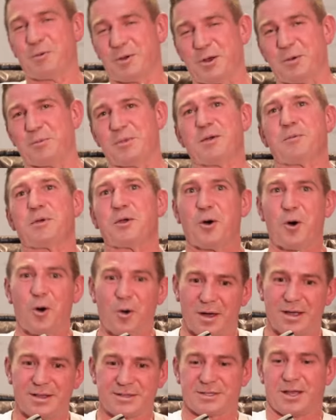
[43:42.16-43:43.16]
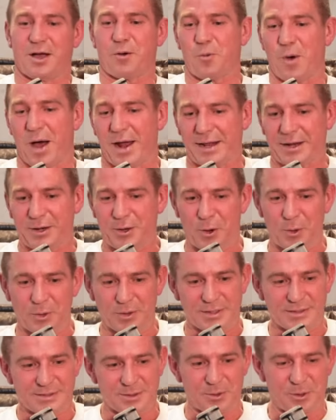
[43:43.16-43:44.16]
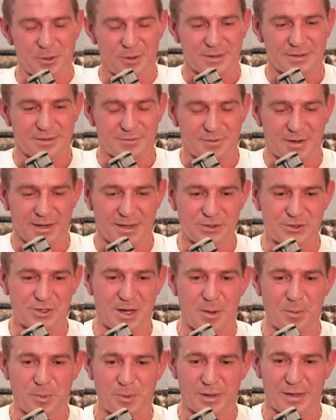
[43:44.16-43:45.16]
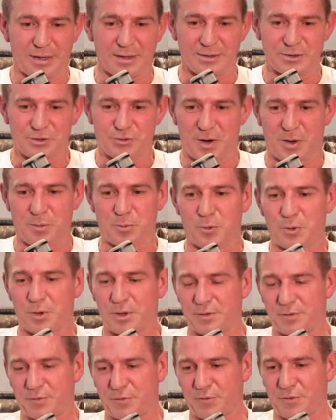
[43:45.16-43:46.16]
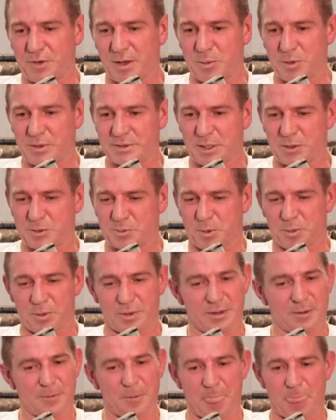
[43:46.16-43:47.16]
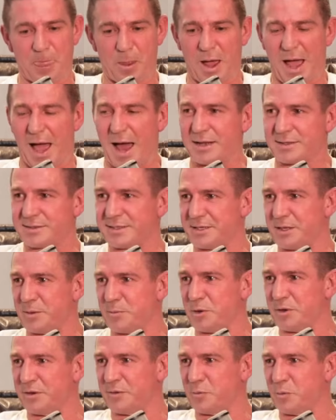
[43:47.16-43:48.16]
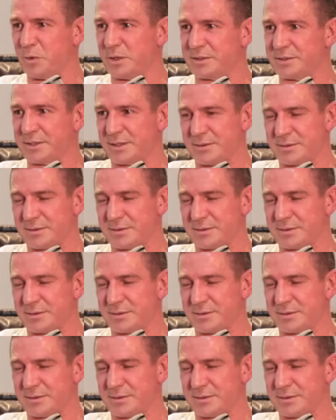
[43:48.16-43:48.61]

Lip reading: then we all, and it's like one in all in, so we all had to fucking jump in and tread water for 15 minutes. That was probably the hardest thing in the middle of winter.